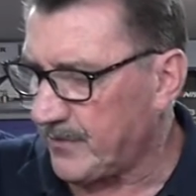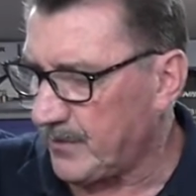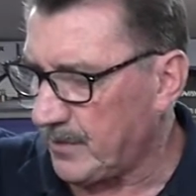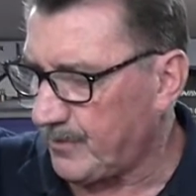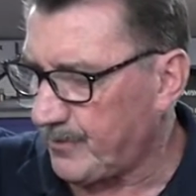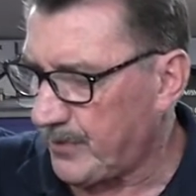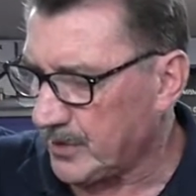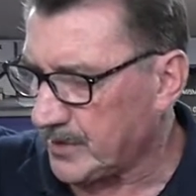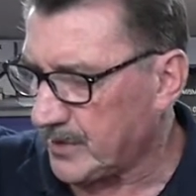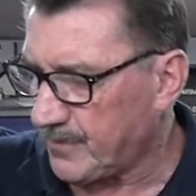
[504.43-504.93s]
We
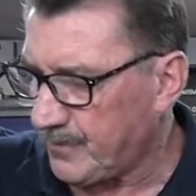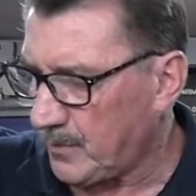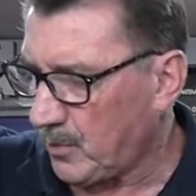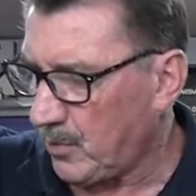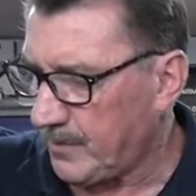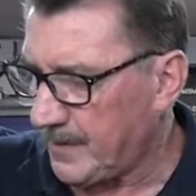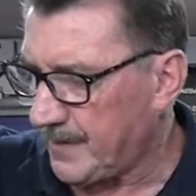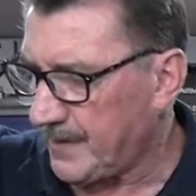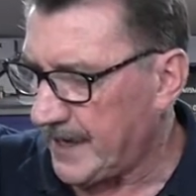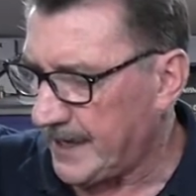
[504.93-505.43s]

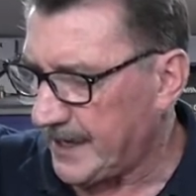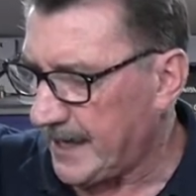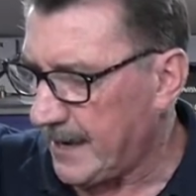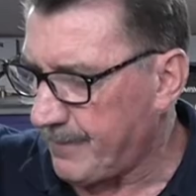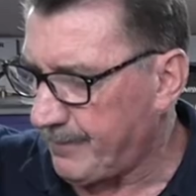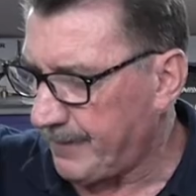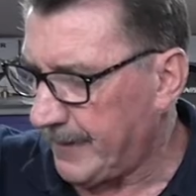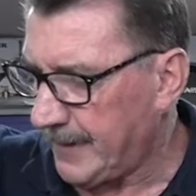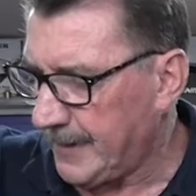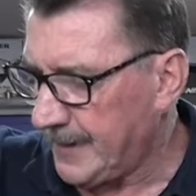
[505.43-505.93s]
open that
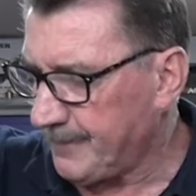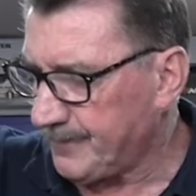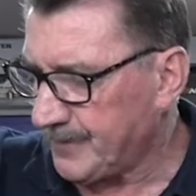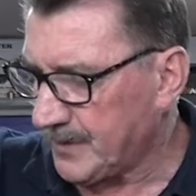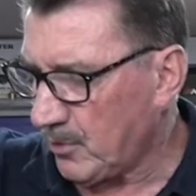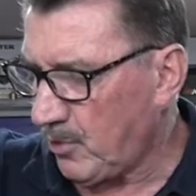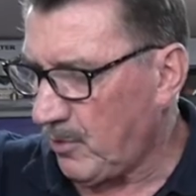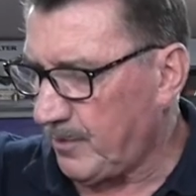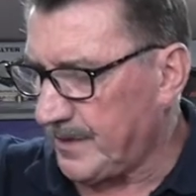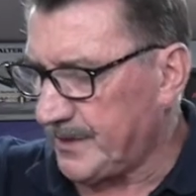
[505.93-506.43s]
up,
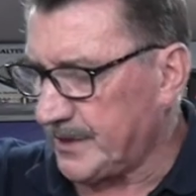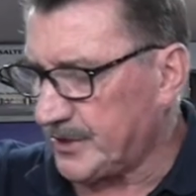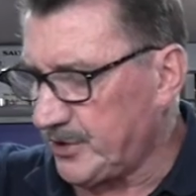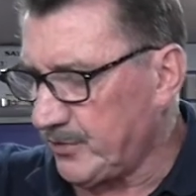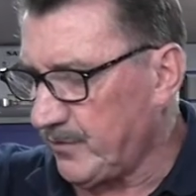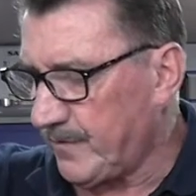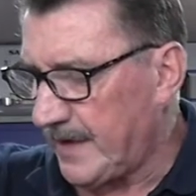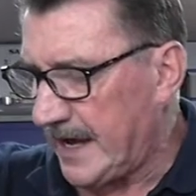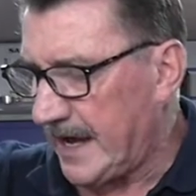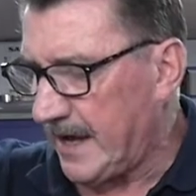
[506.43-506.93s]
open the
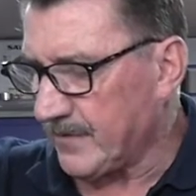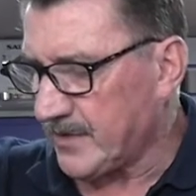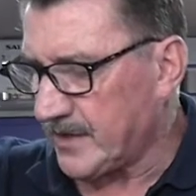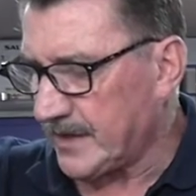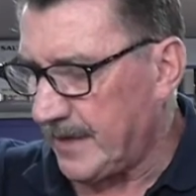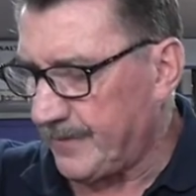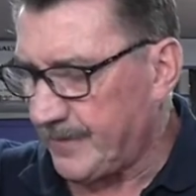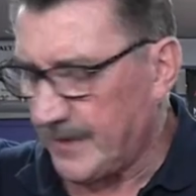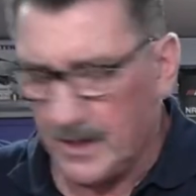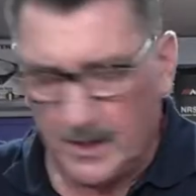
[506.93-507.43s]
two valves
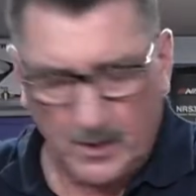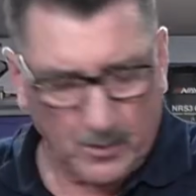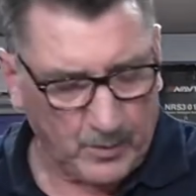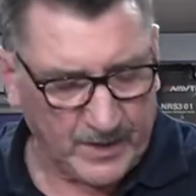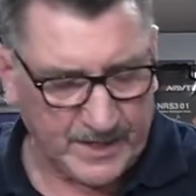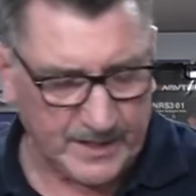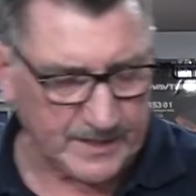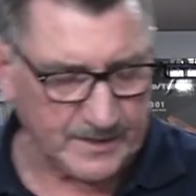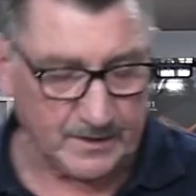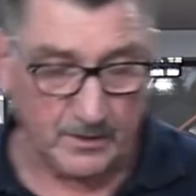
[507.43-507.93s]
up. We
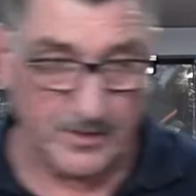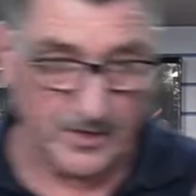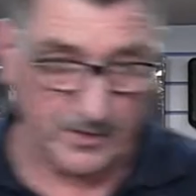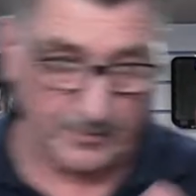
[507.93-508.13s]
can,